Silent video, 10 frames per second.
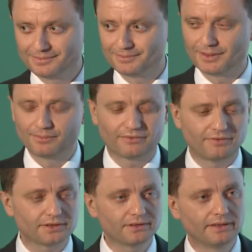my
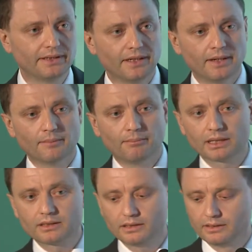profession.
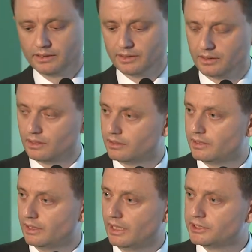But
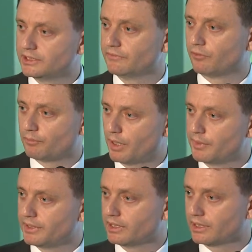the Agency for
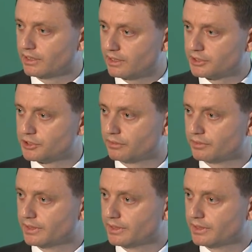Payment in Agriculture,